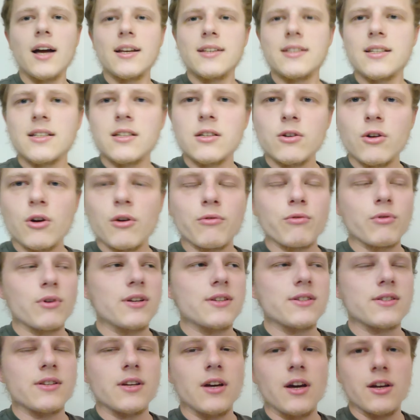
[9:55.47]
I did a lot of
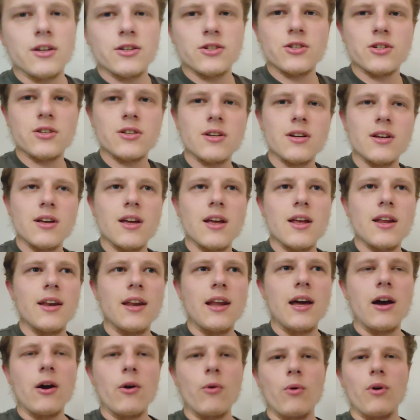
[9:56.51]
research.
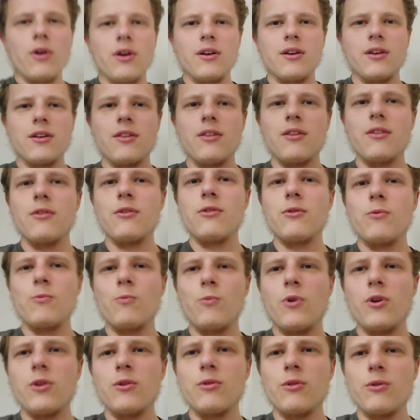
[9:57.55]
Now,
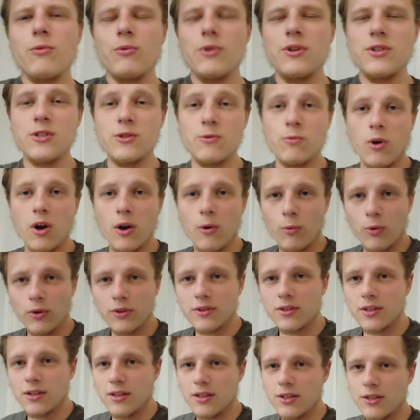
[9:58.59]
one of the reasons why I
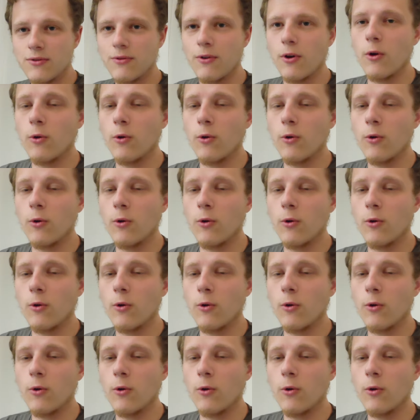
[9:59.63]
wanted this